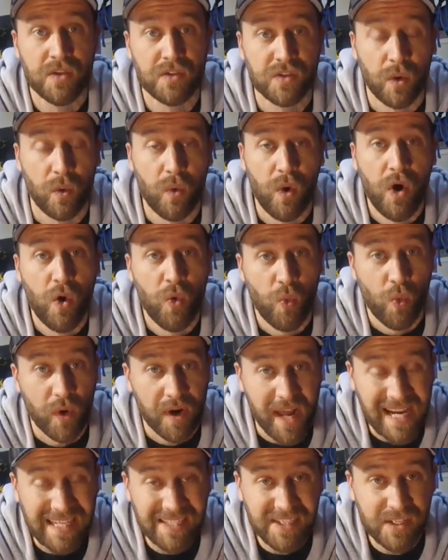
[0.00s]
So
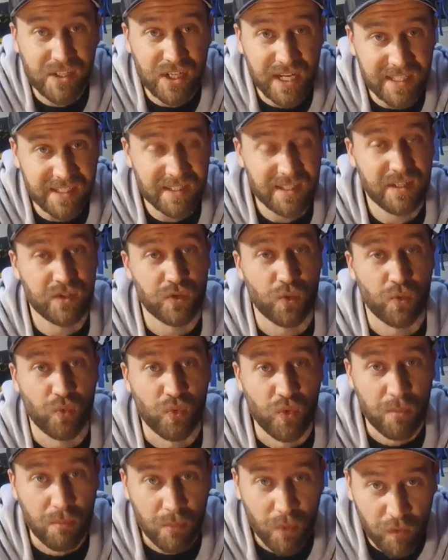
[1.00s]
what I suggest is
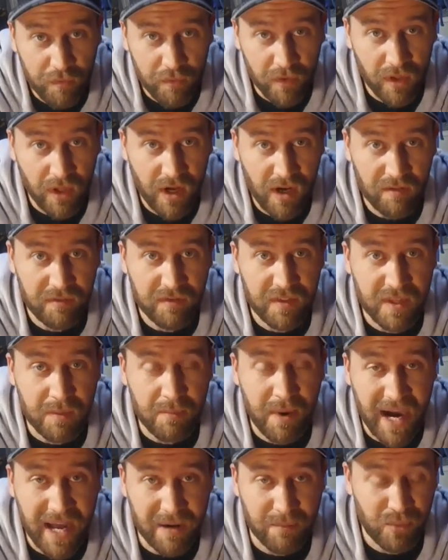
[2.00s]
removal of the
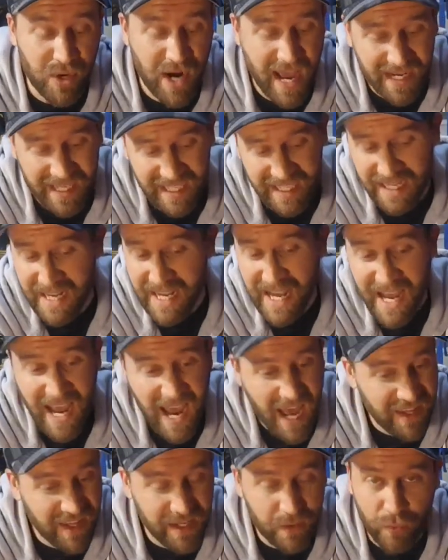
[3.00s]
bottom bracket
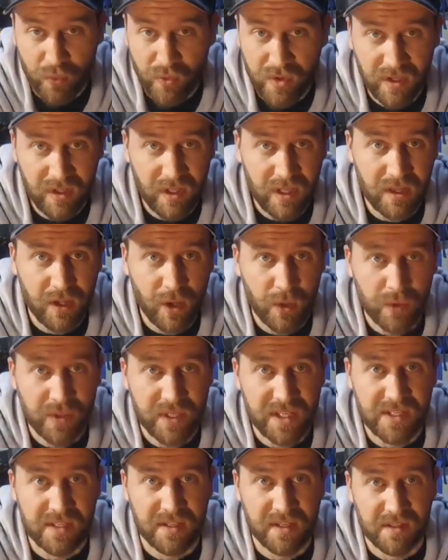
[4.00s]
and then really
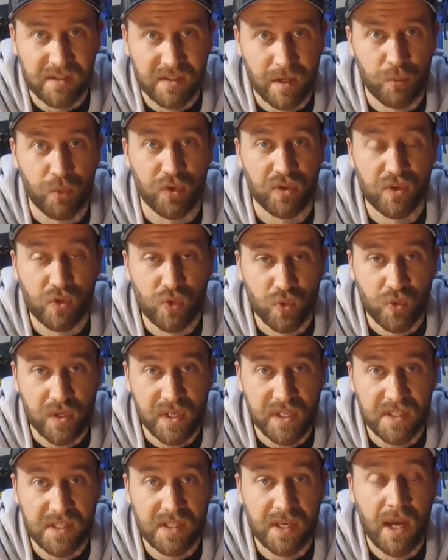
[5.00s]
load these things up with
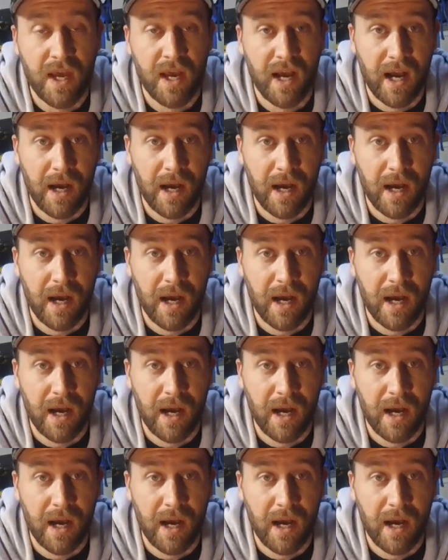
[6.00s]
grease,